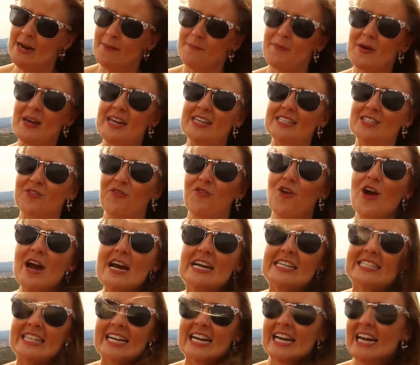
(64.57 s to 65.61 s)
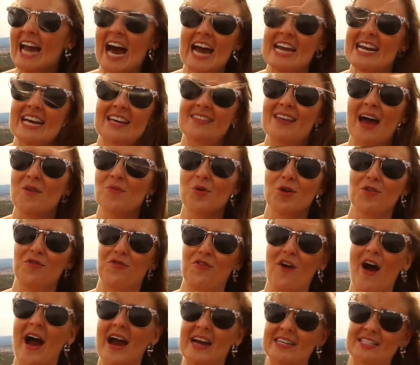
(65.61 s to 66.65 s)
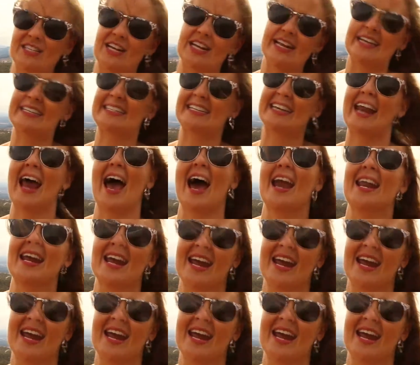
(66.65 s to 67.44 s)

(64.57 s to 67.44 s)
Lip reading: but it's freezing and I need that wood fire, so let's get out